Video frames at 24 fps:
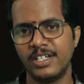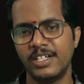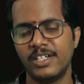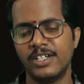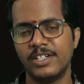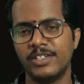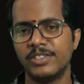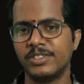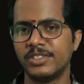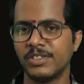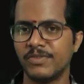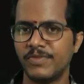
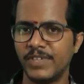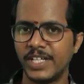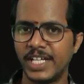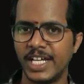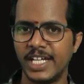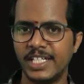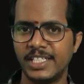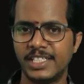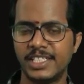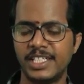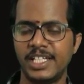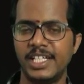So we
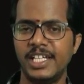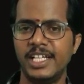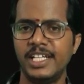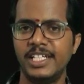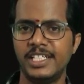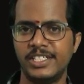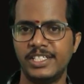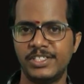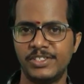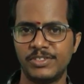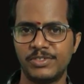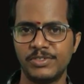get
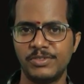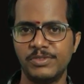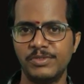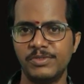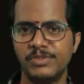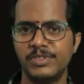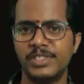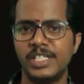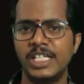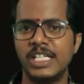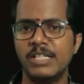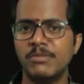3 into,
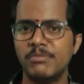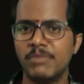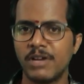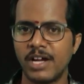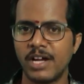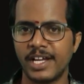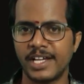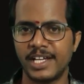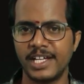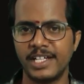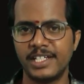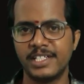in
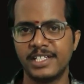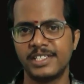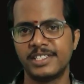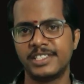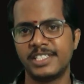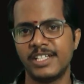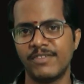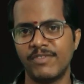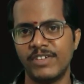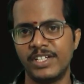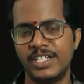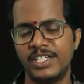bracket,
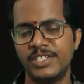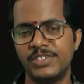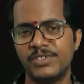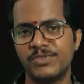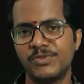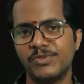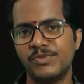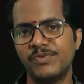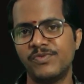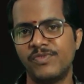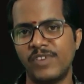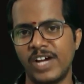7
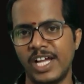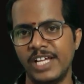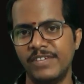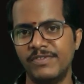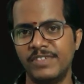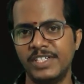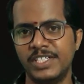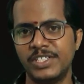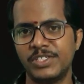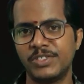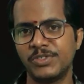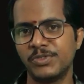into 5
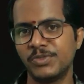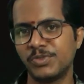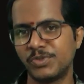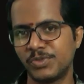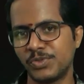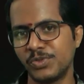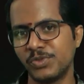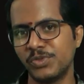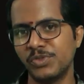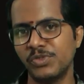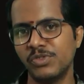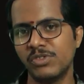into
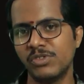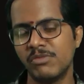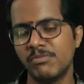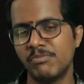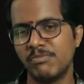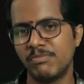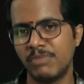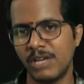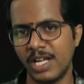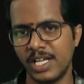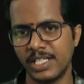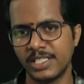2
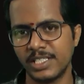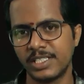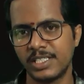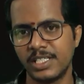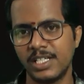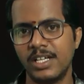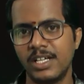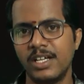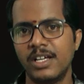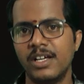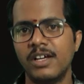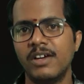plus
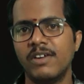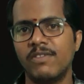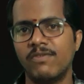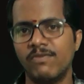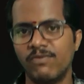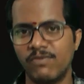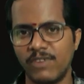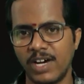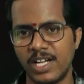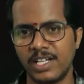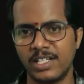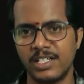
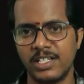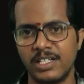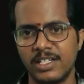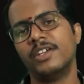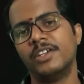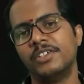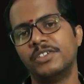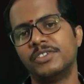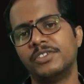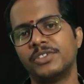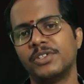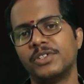1.
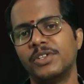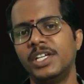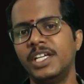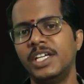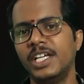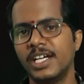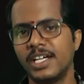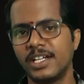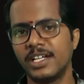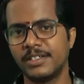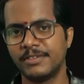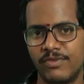So
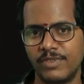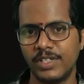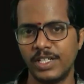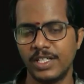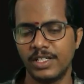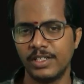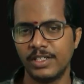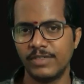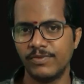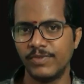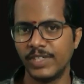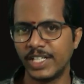here
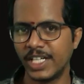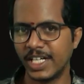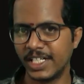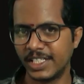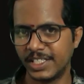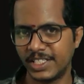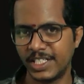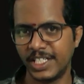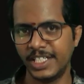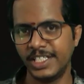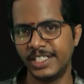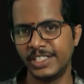we get
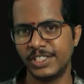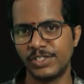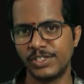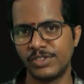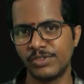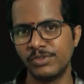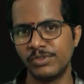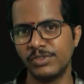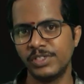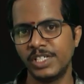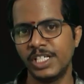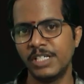3
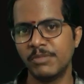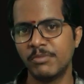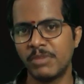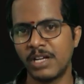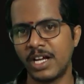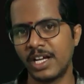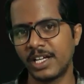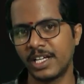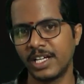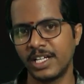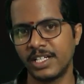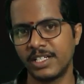into, in
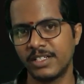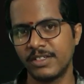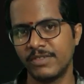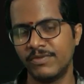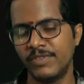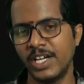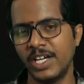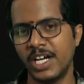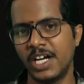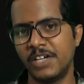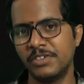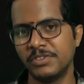bracket we
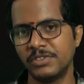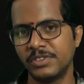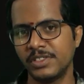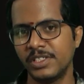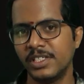have